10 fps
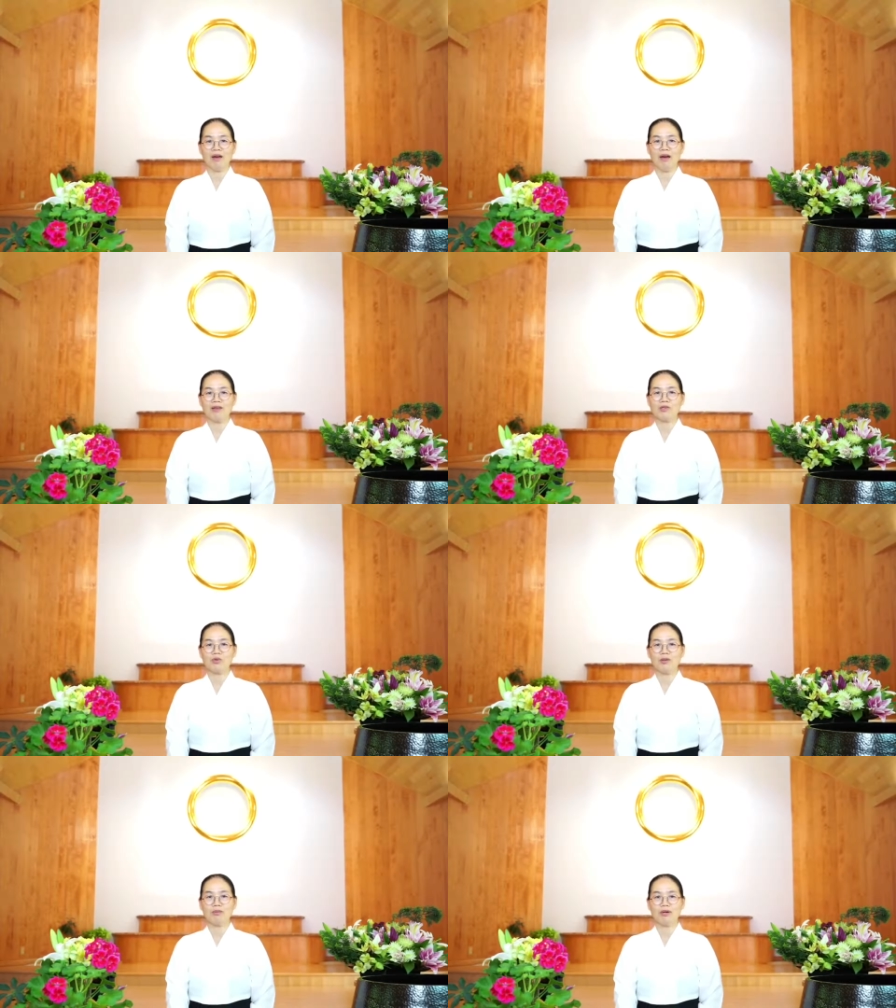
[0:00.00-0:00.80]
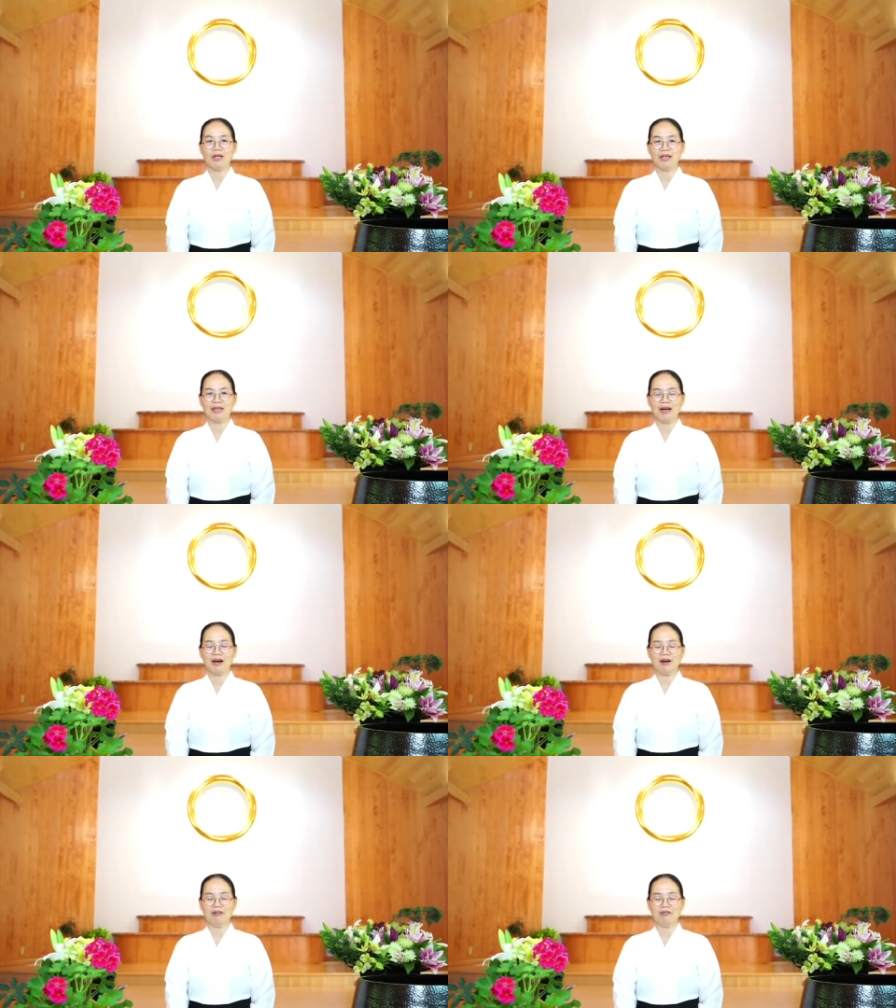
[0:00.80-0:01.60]
As we breathe
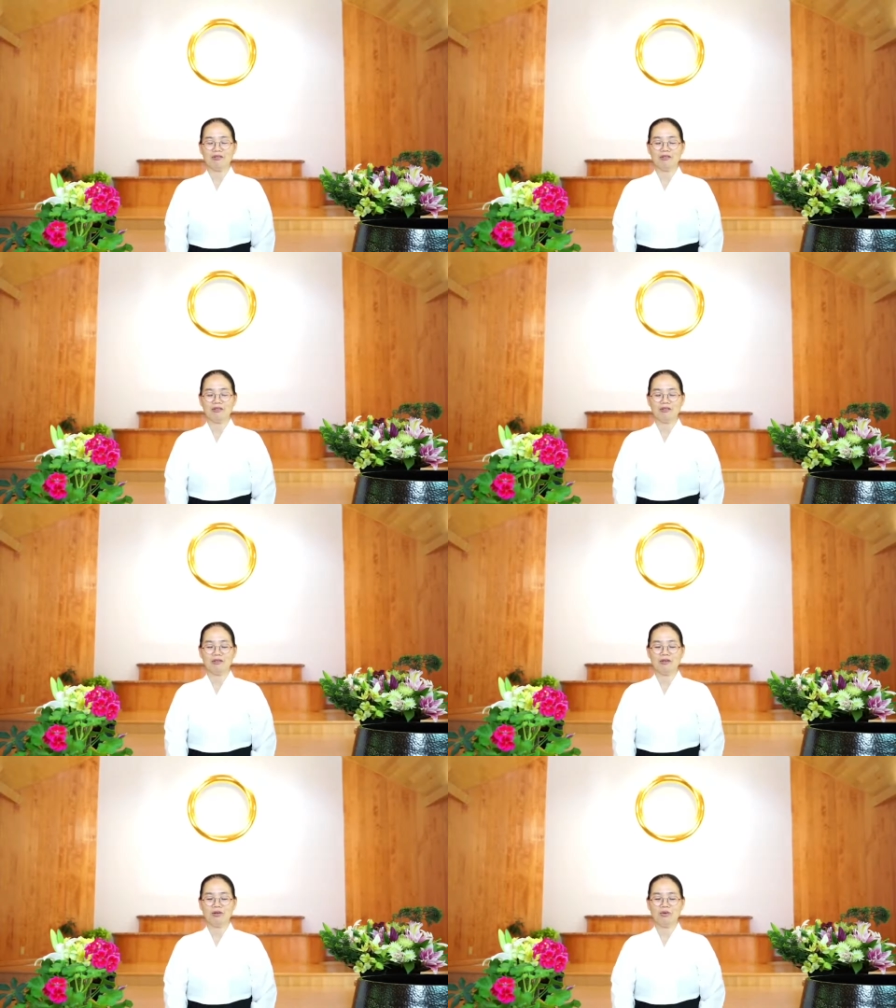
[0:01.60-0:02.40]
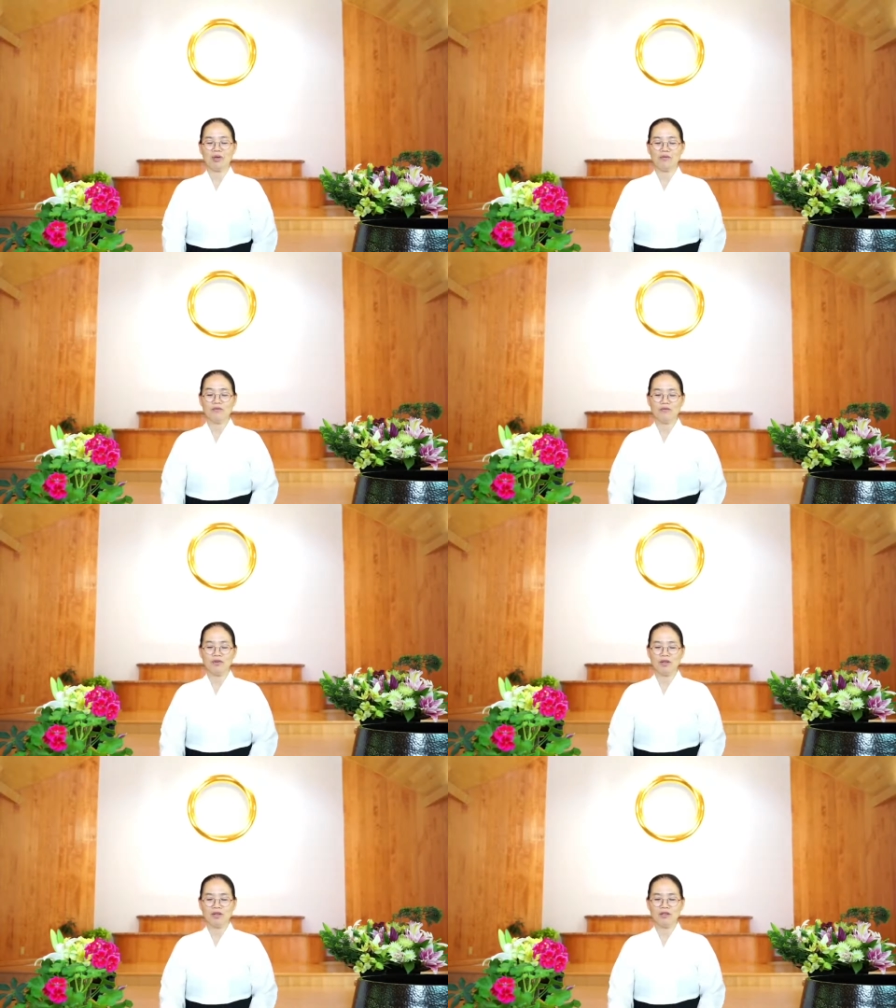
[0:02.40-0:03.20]
out, we
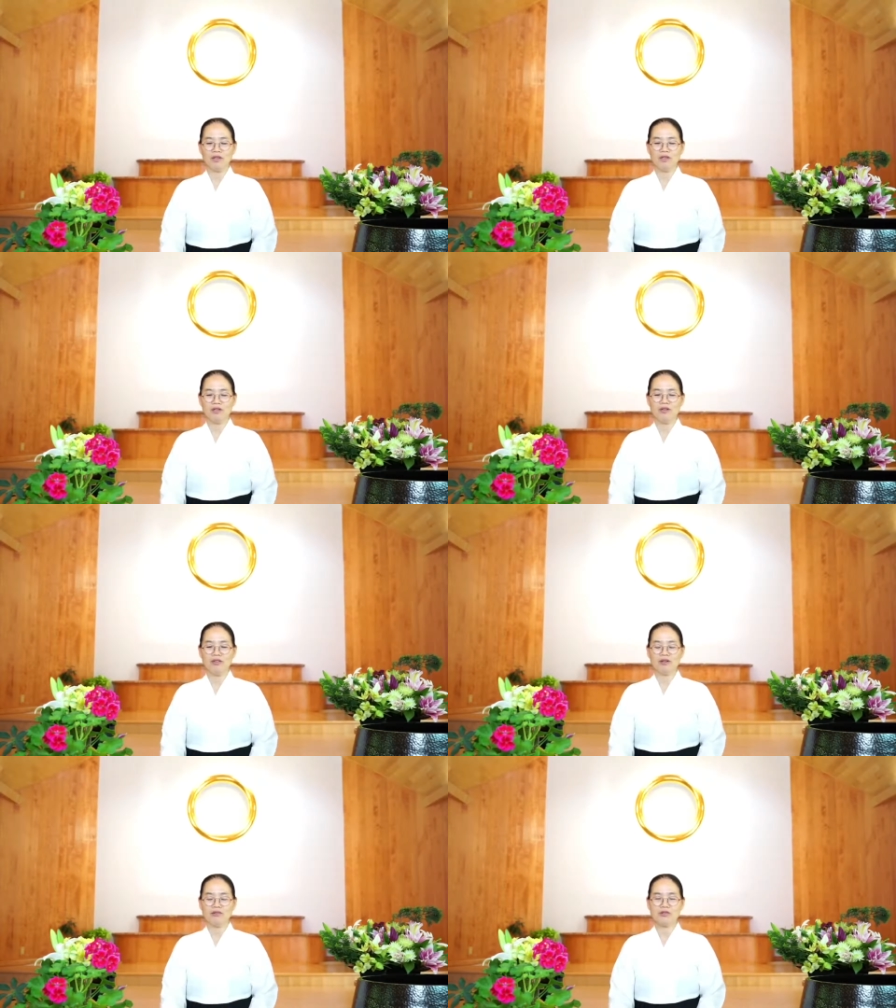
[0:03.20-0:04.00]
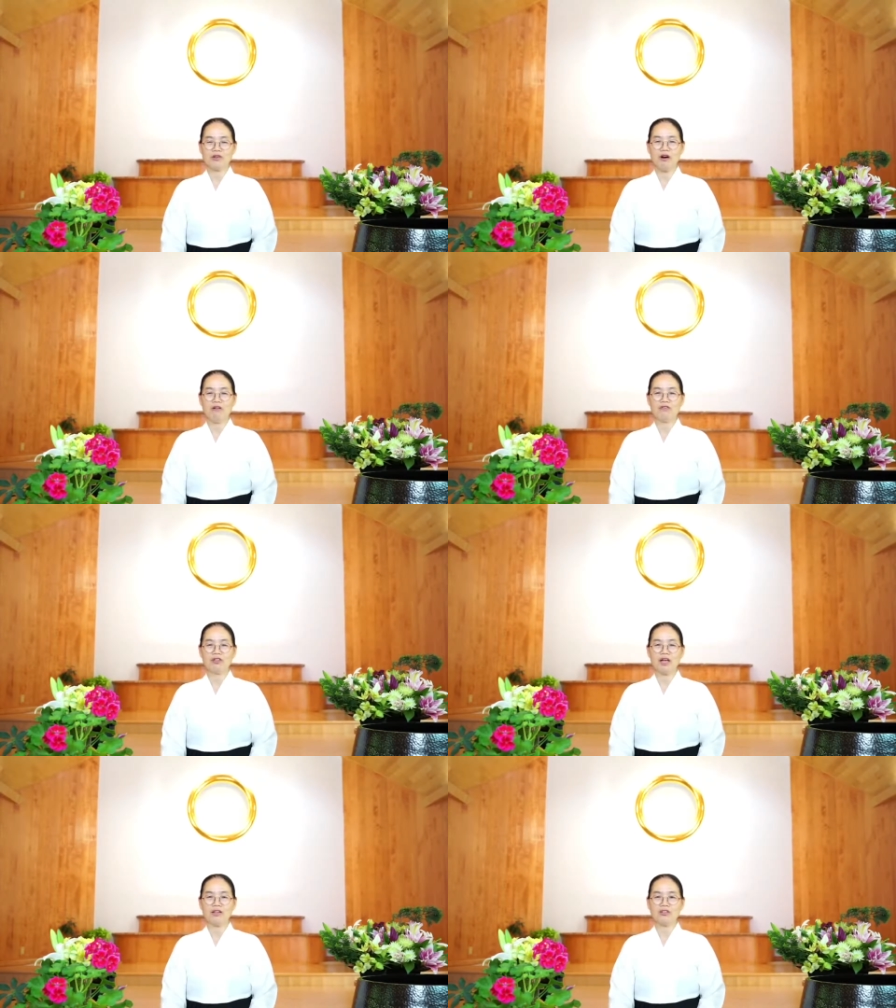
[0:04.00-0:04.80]
feel the
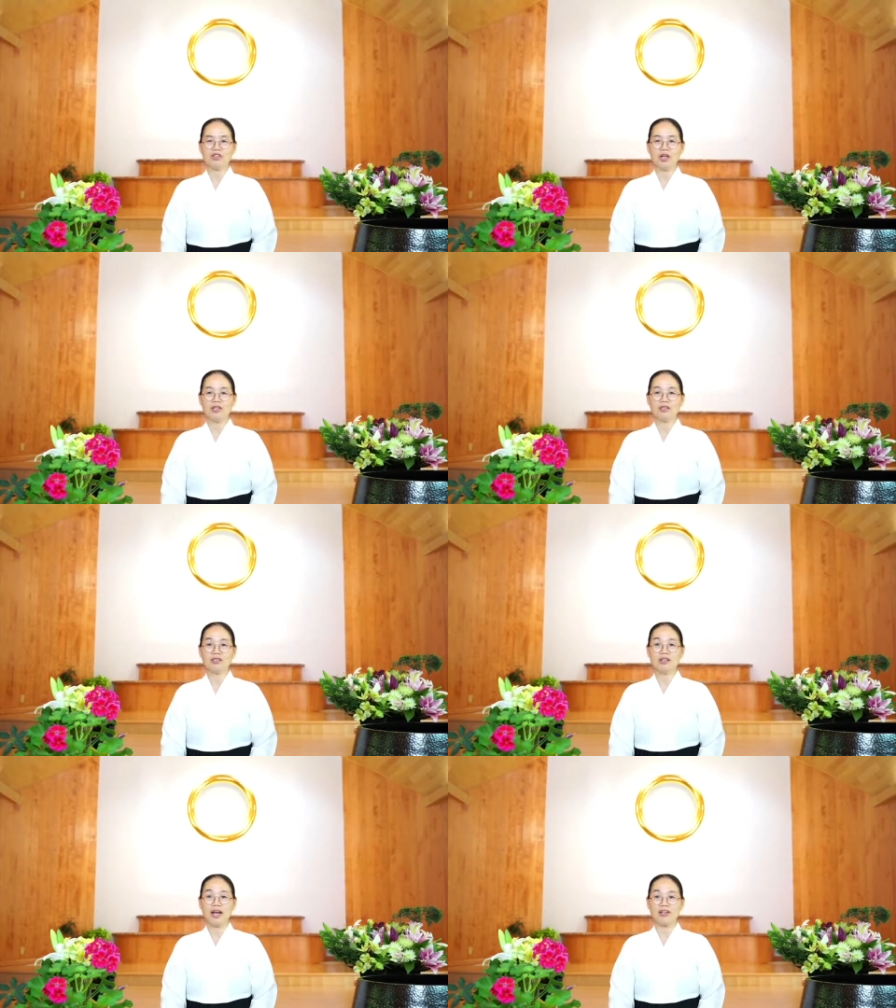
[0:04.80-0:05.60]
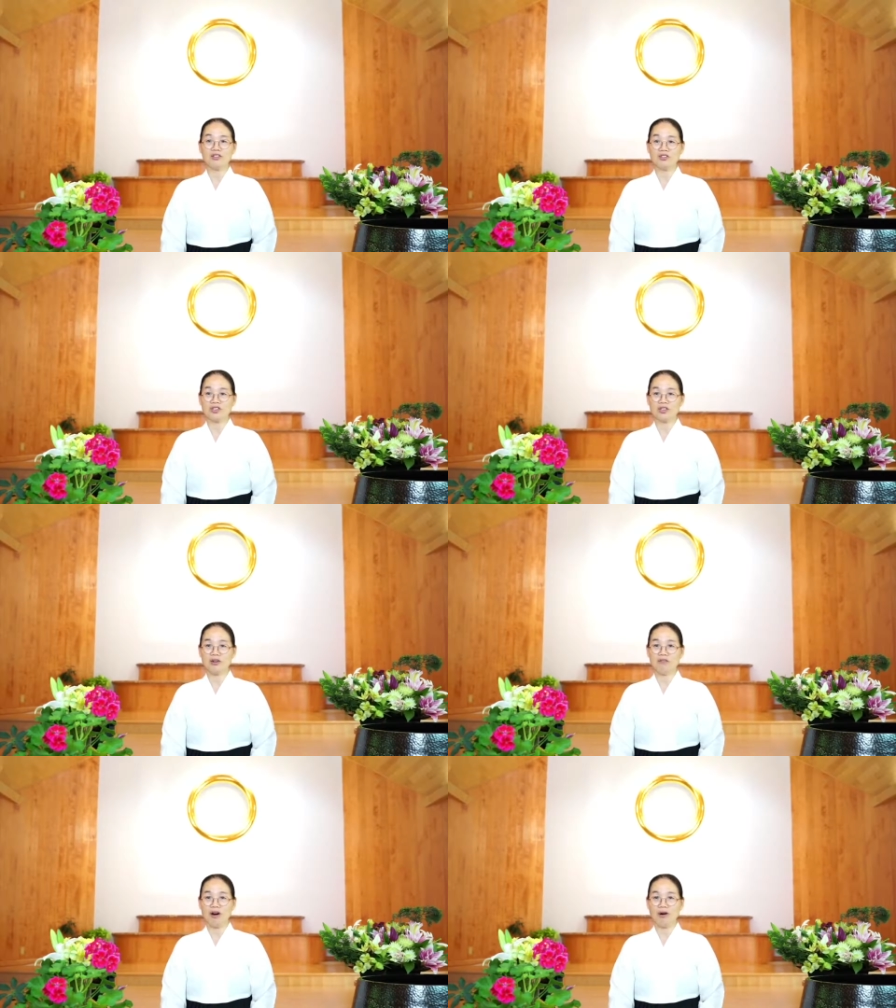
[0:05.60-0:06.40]
soft and gentle energy
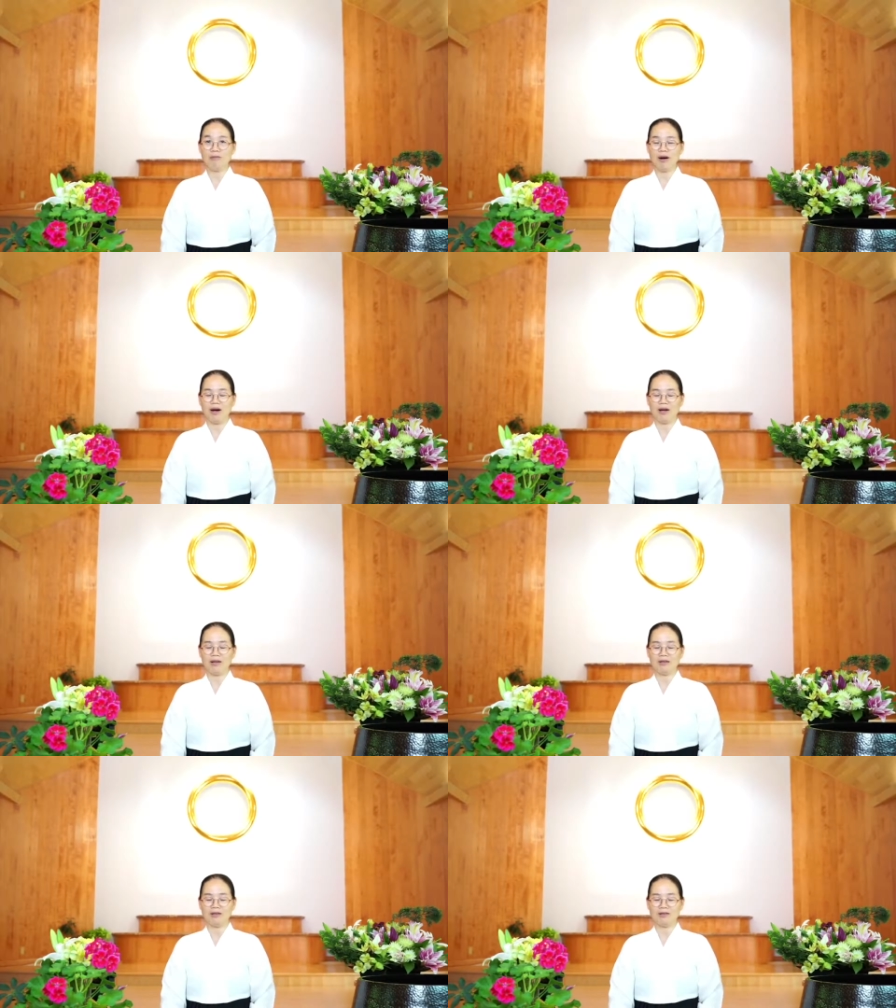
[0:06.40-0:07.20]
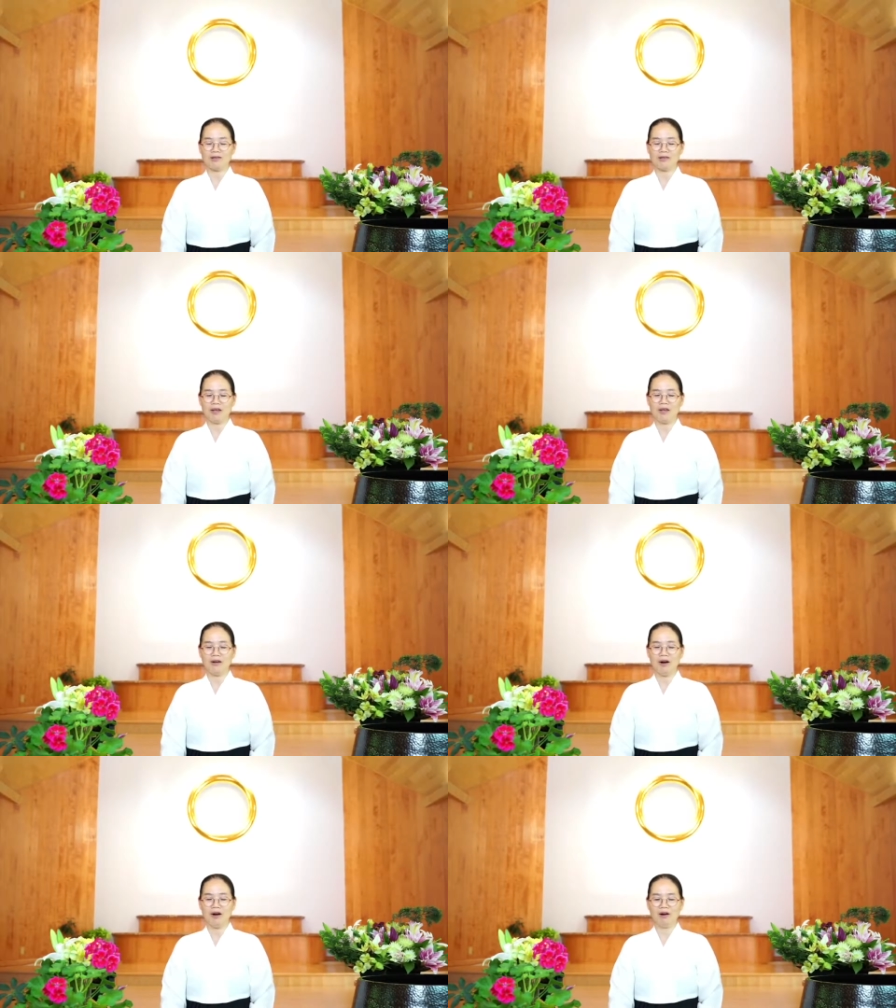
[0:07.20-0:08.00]
of our minds and
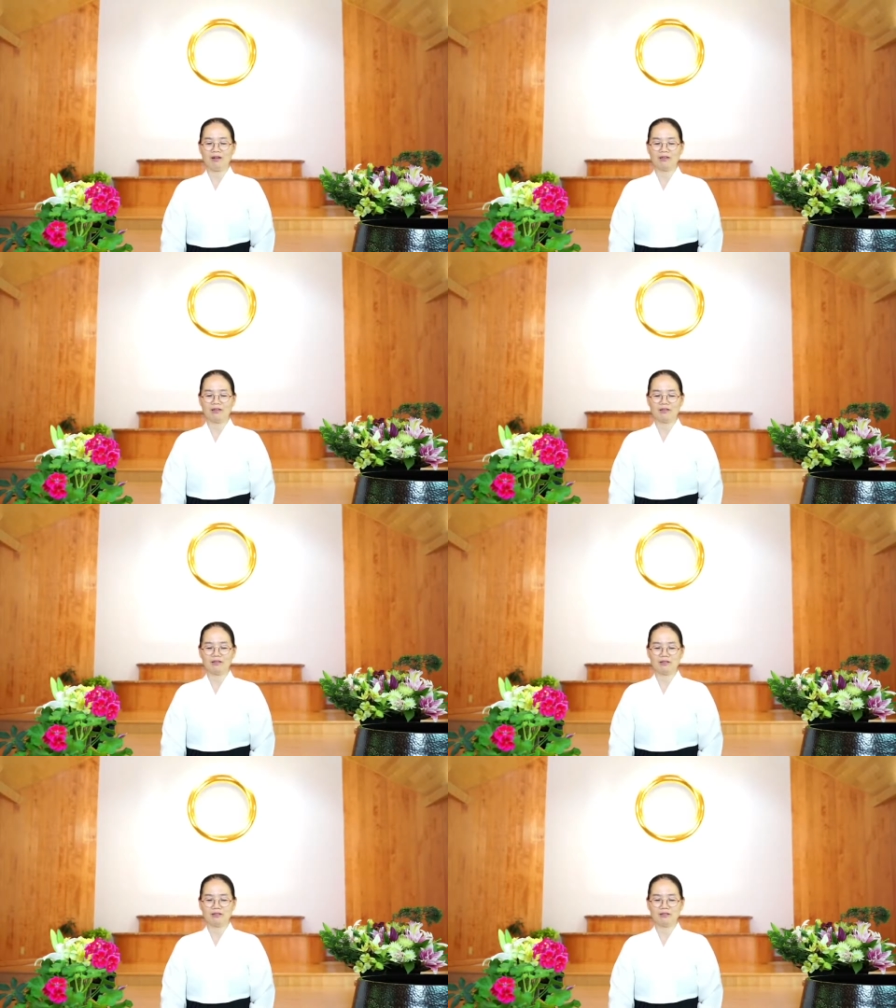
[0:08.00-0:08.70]
hearts.